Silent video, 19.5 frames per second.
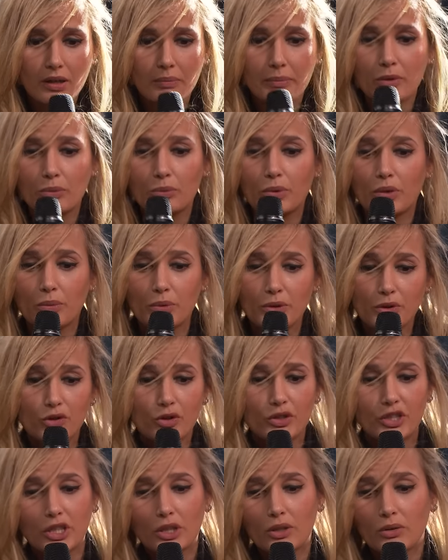I mean, when we're
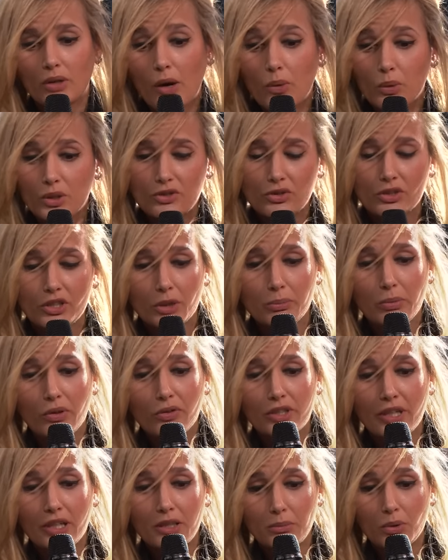talking, I was talking about
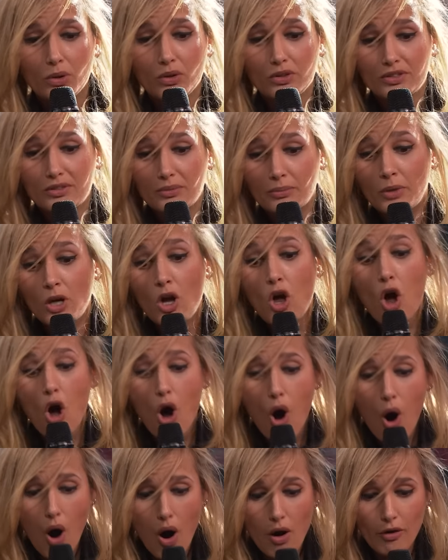the cannibalism
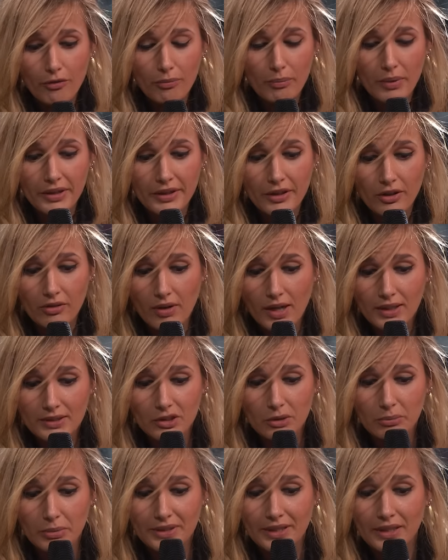of my
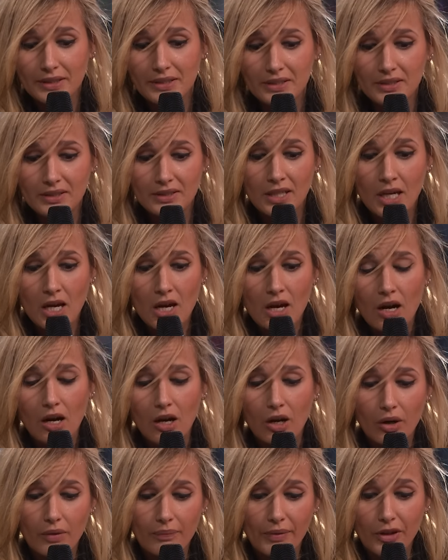character, but that is
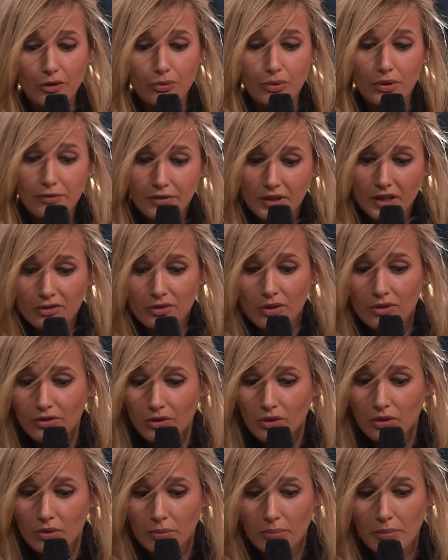um, that reveals
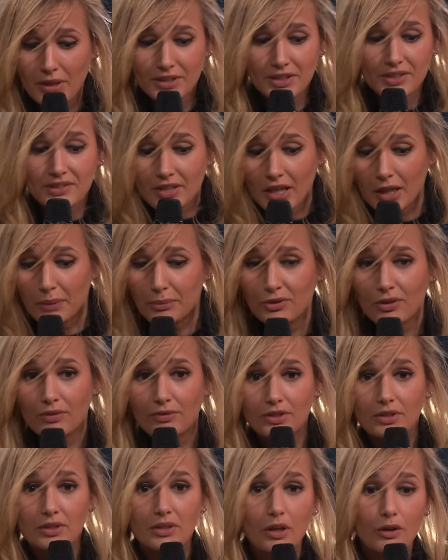also many types of
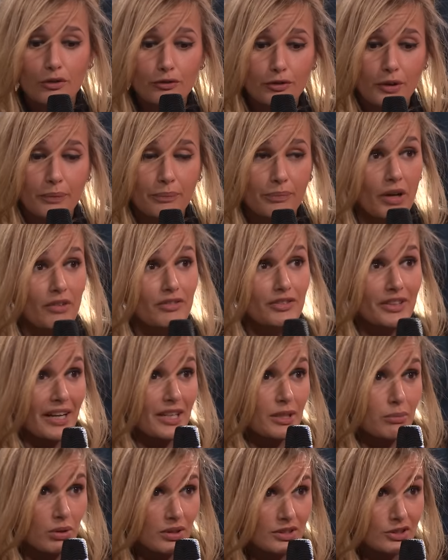the, of, um, of
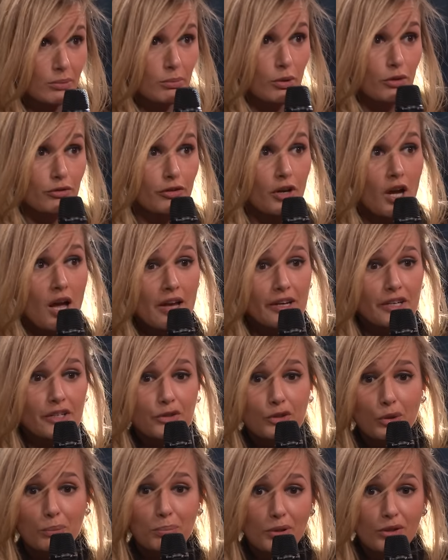cannibalism, of
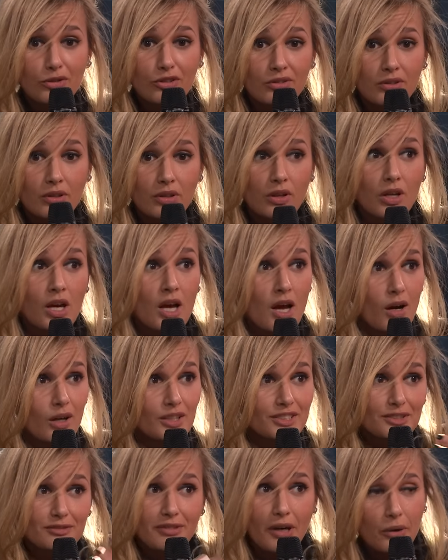interpersonal uh,
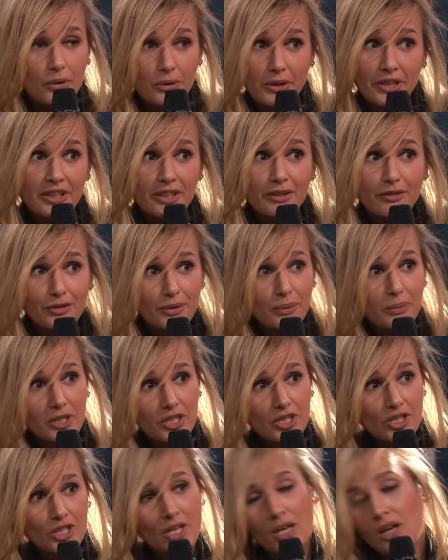devouring, if you
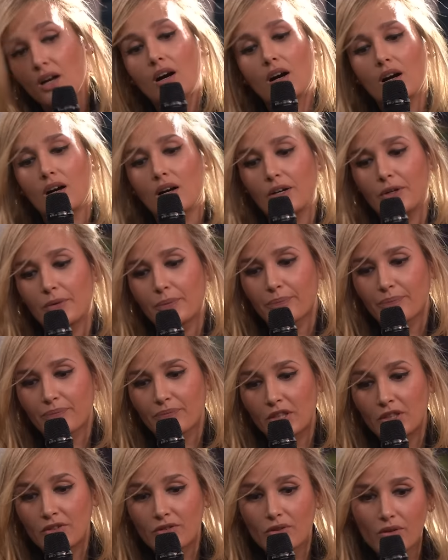wish, um,
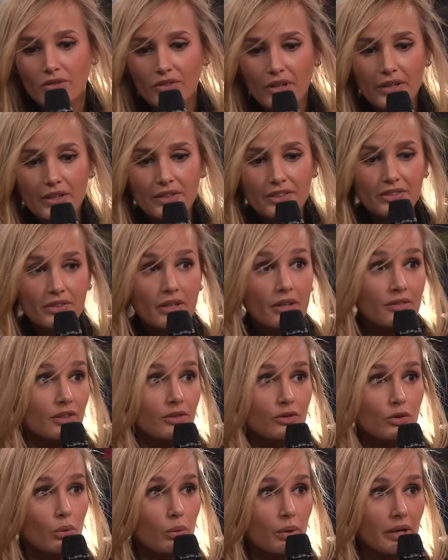in society and
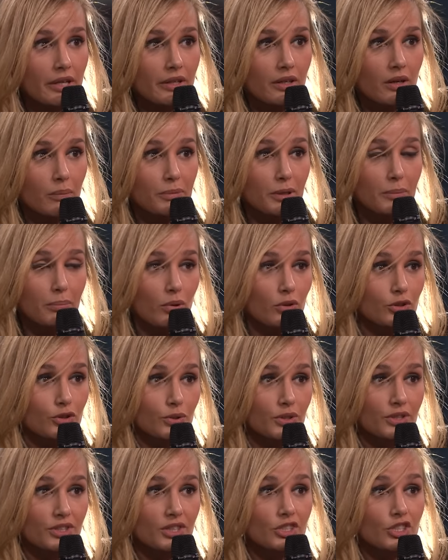in the way uh, people
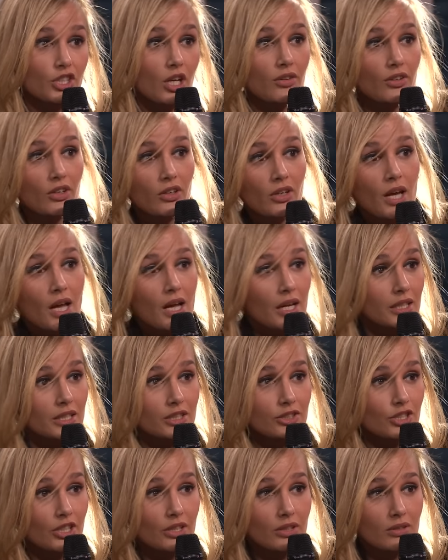treat each other
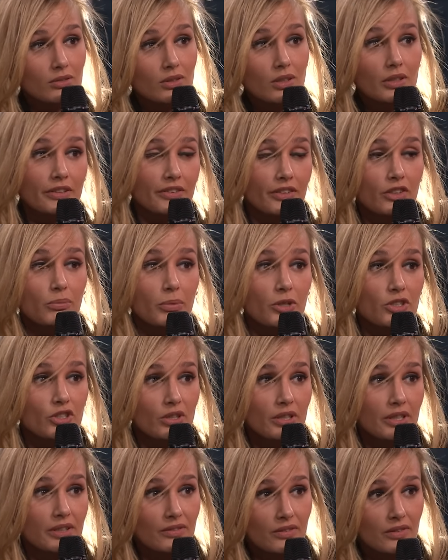in general, and
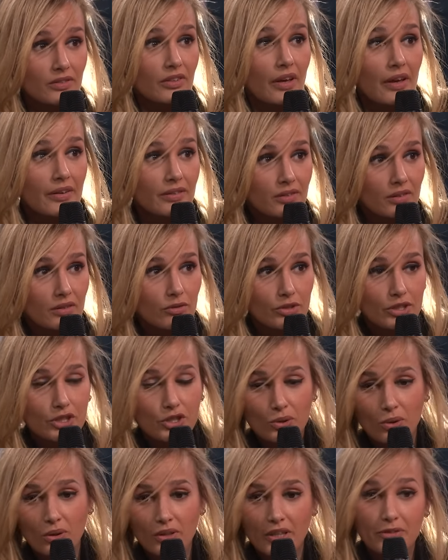especially in this hazing
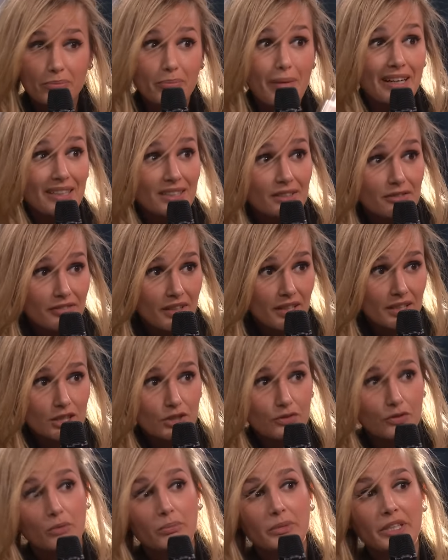ritual that
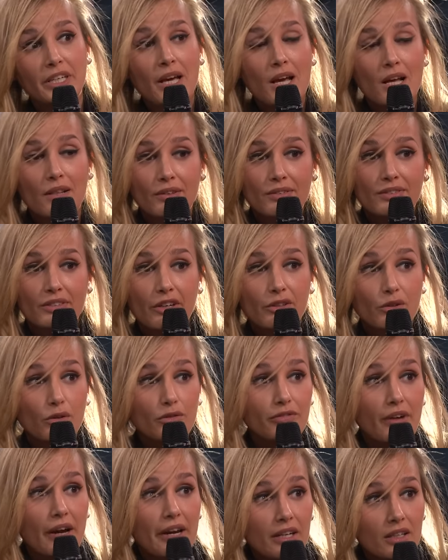magnifies for me this kind of
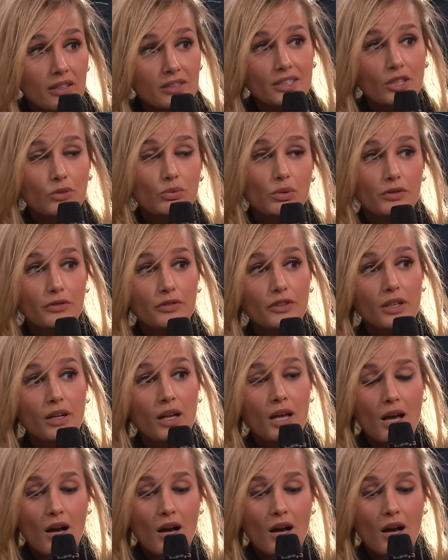violence that we feel